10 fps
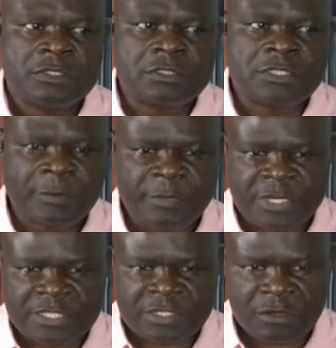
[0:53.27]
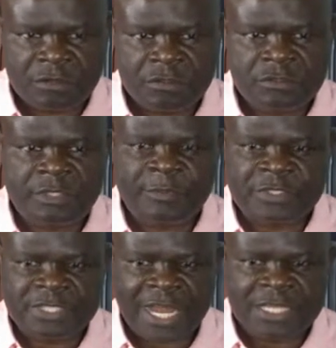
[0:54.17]
somebody is wrong or somebody
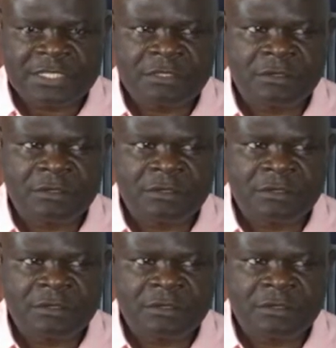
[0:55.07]
is right,